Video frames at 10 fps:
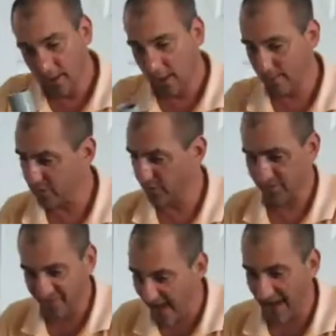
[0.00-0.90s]
I'm just
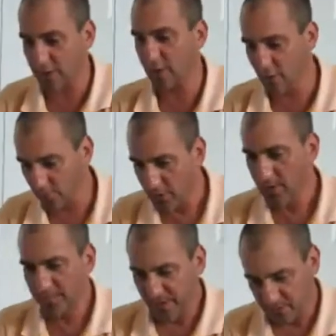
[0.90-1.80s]
gonna vacuum
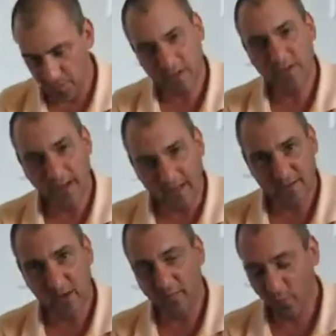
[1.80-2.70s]
as much of that
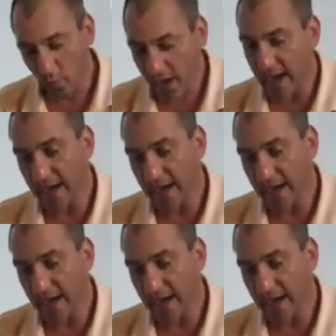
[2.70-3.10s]
stuff away,